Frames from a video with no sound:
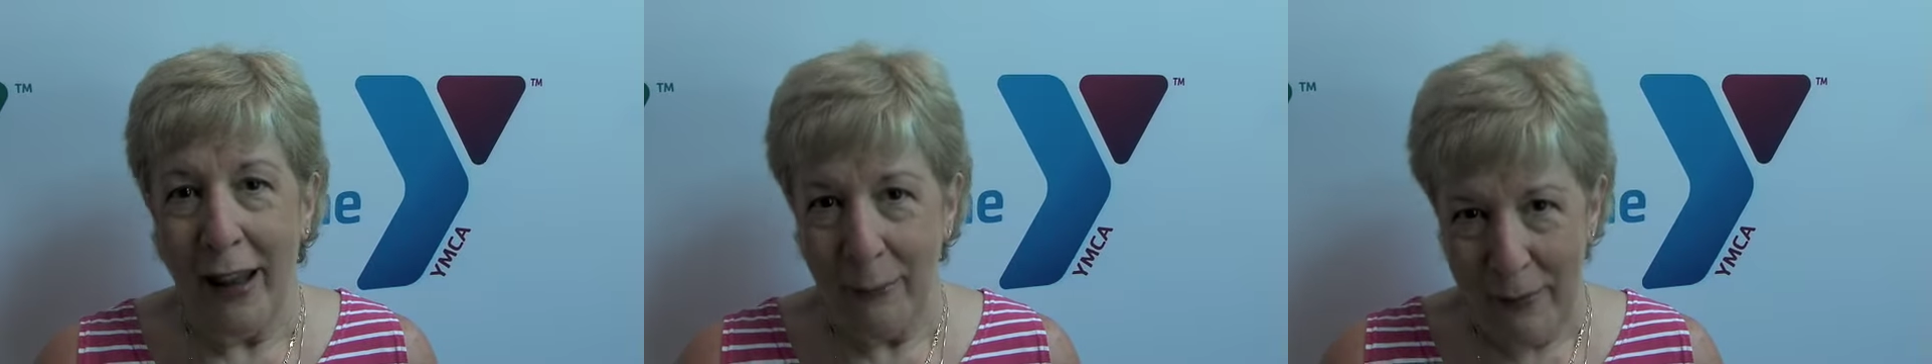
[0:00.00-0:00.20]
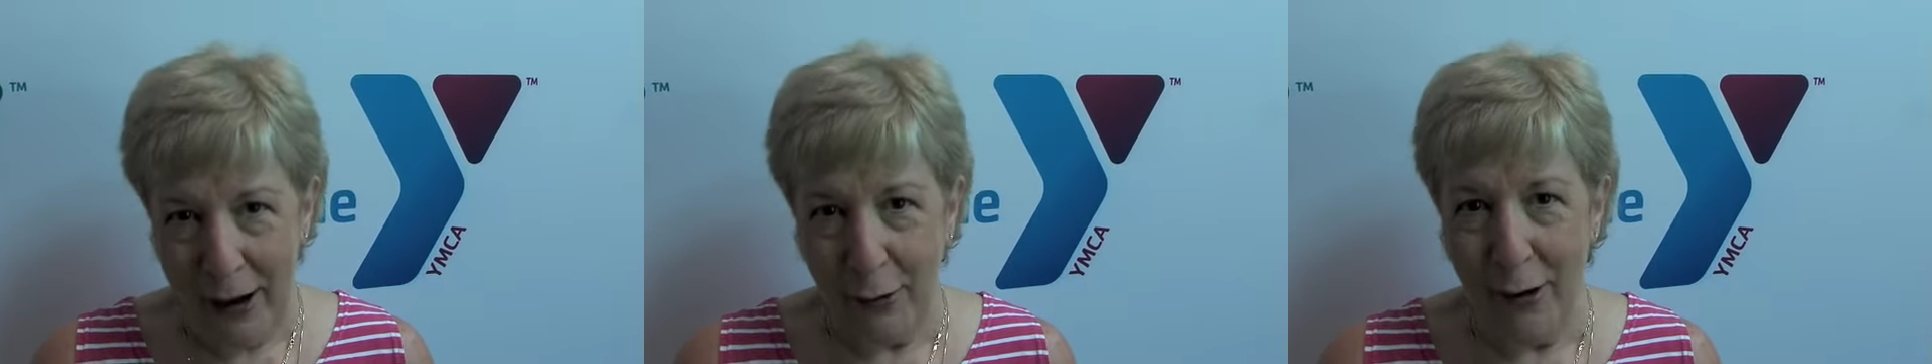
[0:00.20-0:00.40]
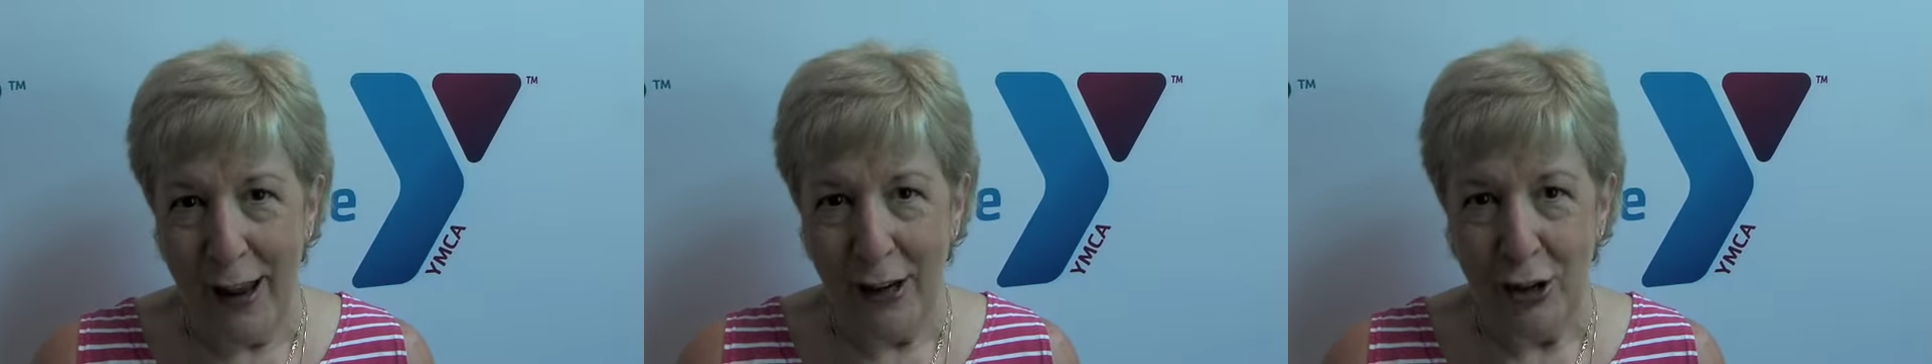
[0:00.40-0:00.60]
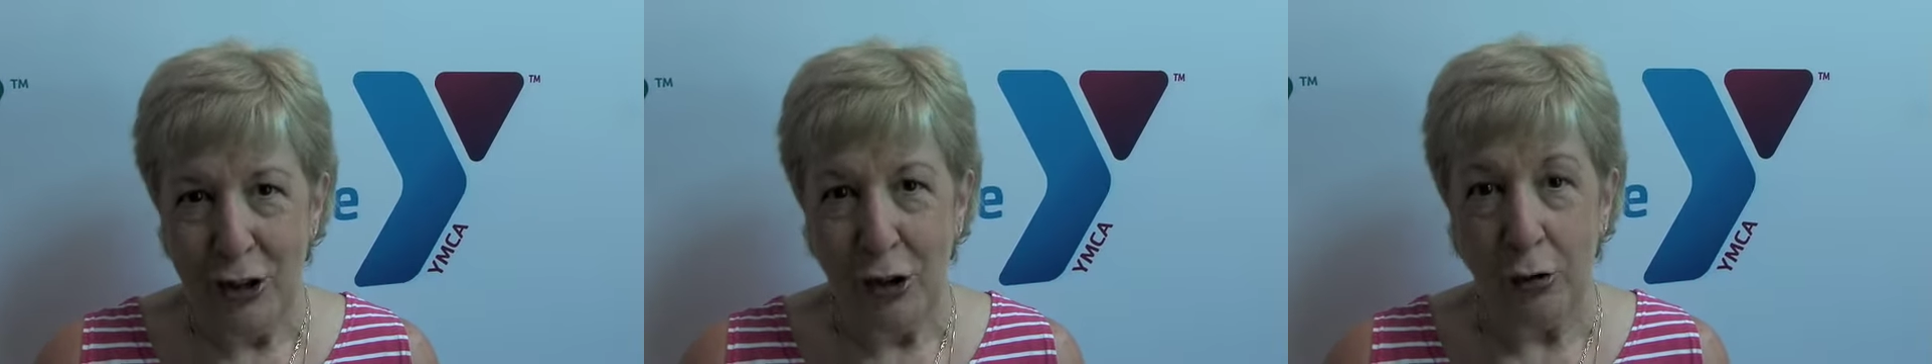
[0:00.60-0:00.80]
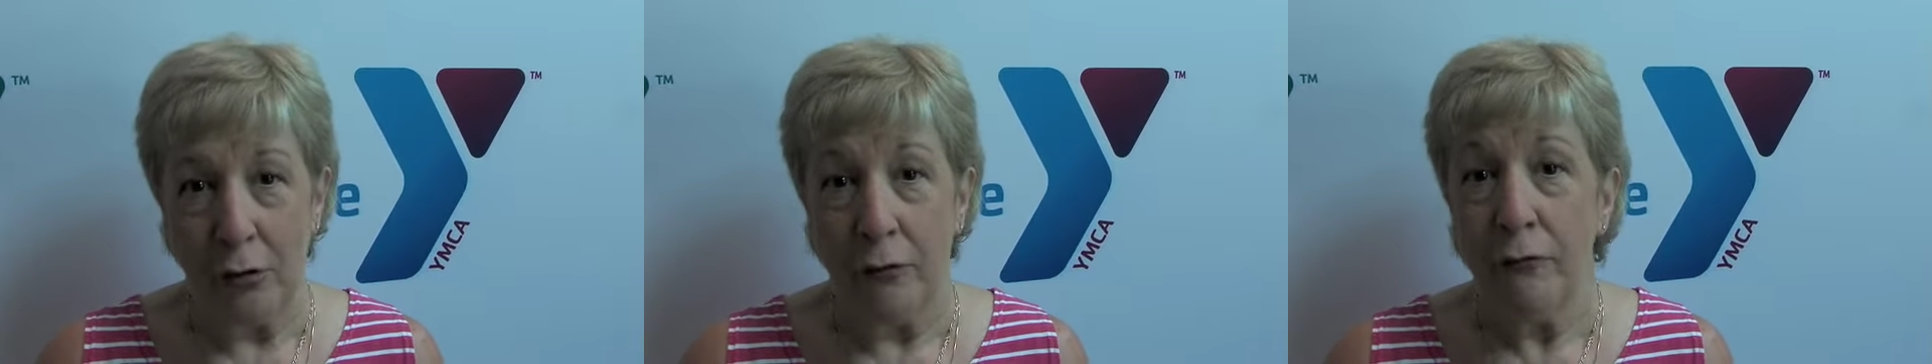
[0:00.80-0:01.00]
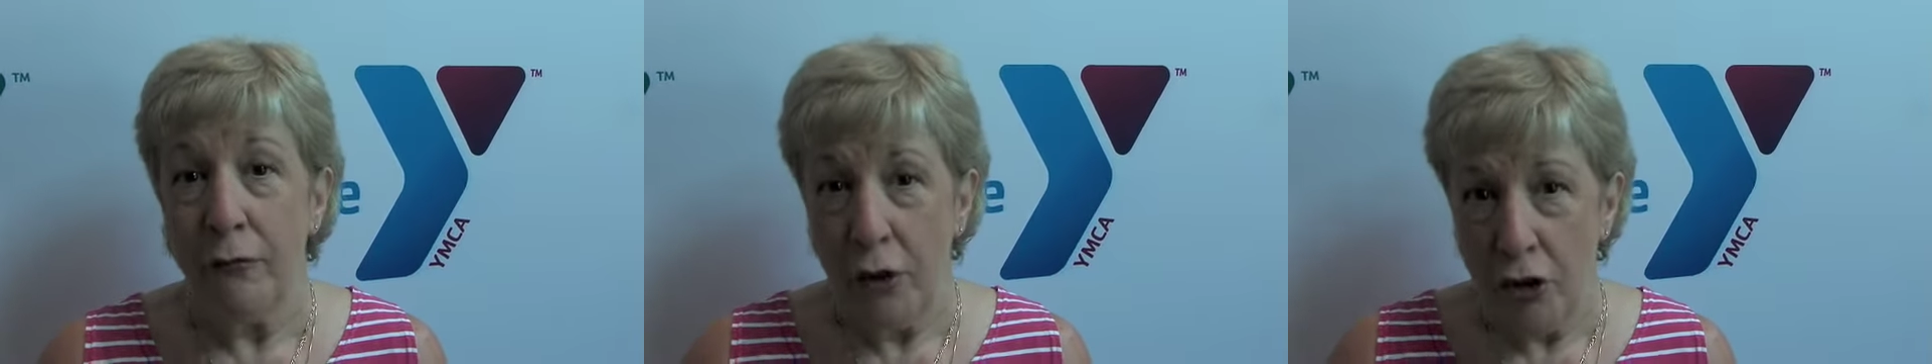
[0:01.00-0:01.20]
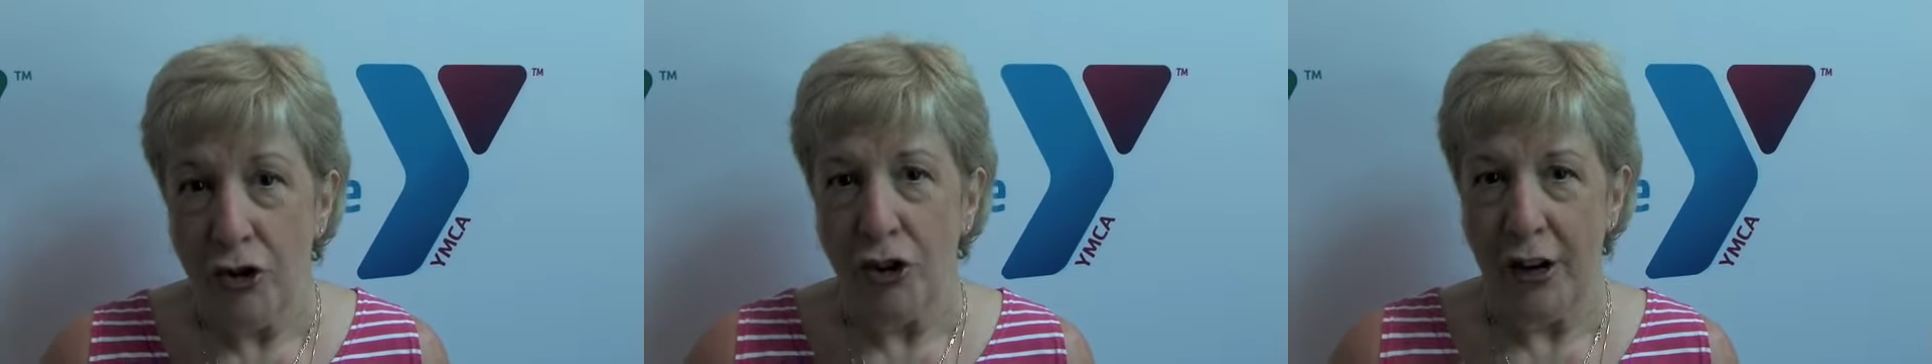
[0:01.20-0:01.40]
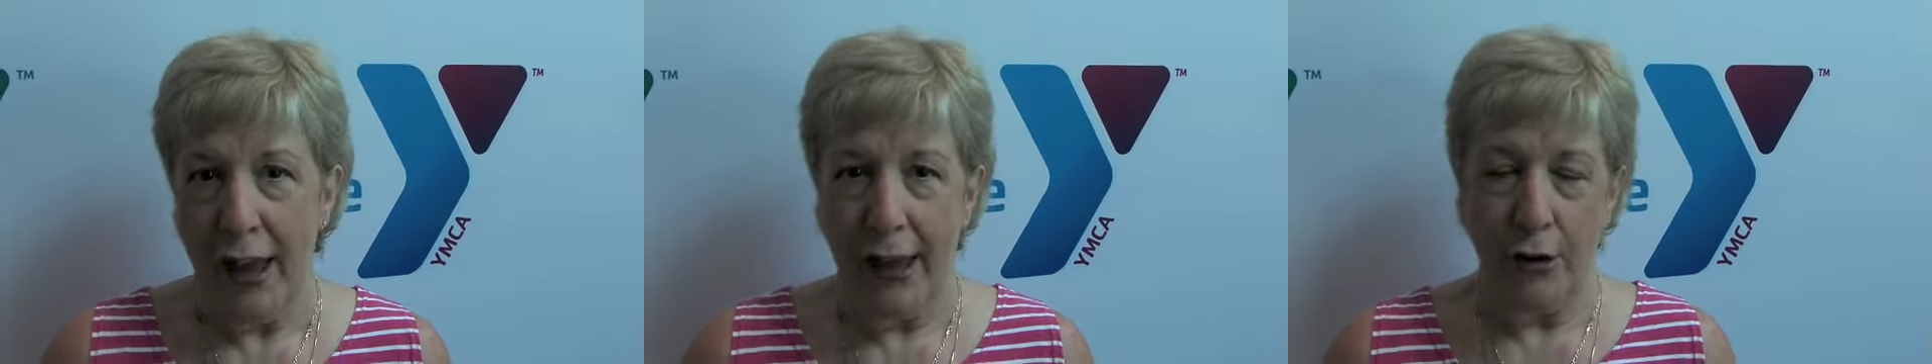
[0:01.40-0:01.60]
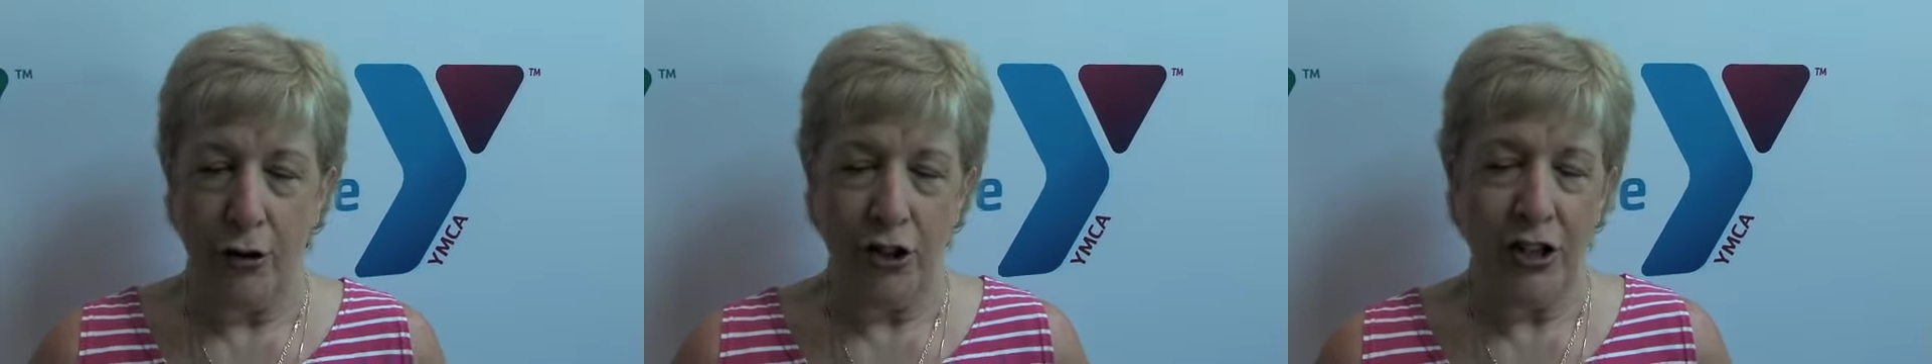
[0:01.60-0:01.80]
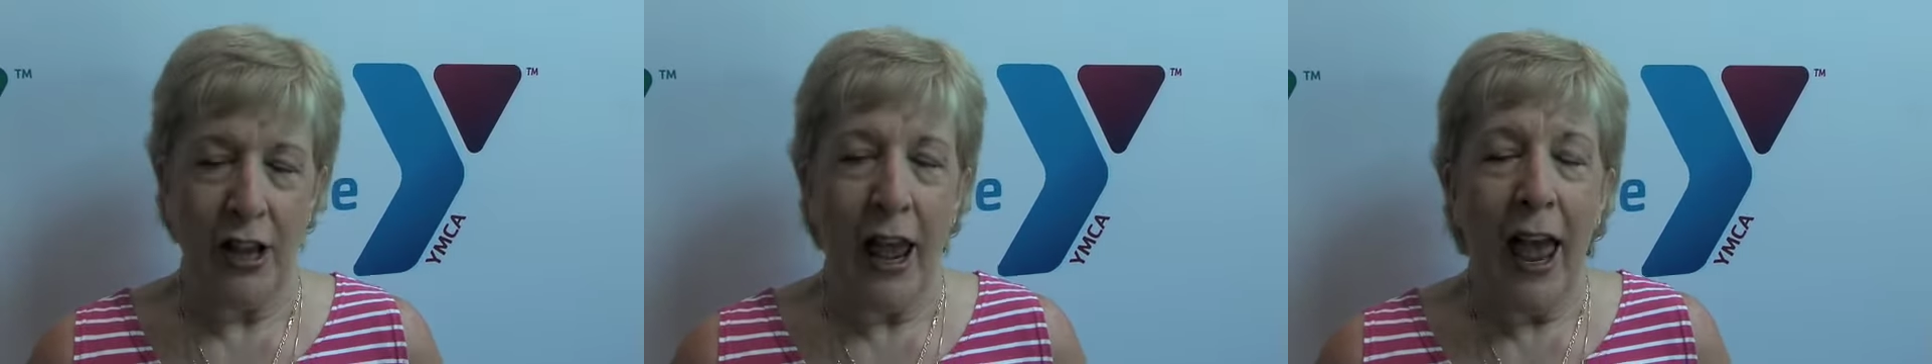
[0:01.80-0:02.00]
and my grandchildren, future
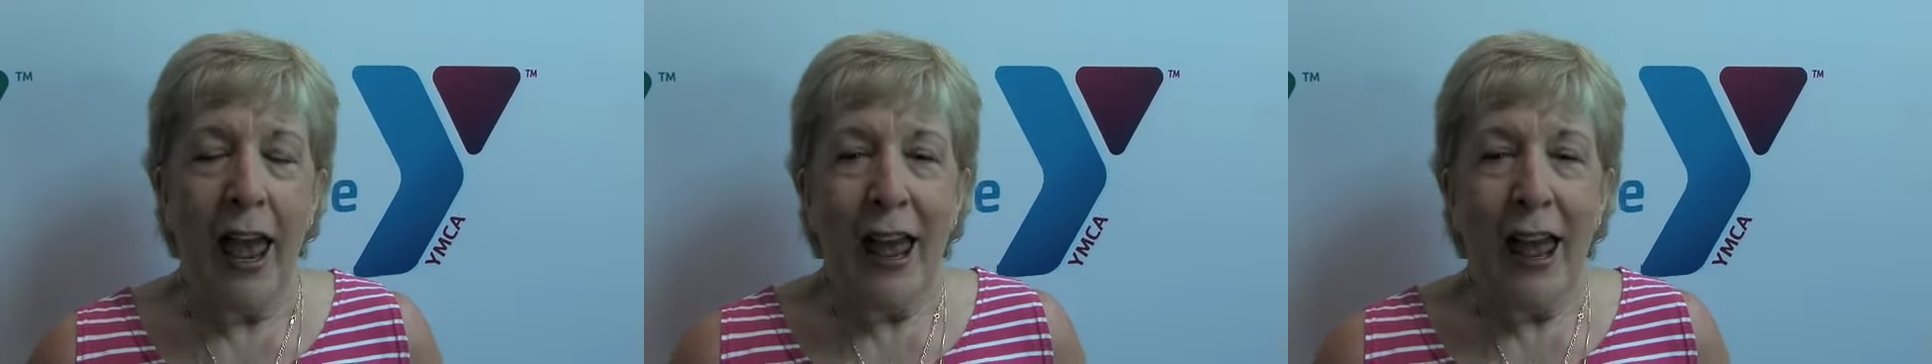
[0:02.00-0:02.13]
Gators.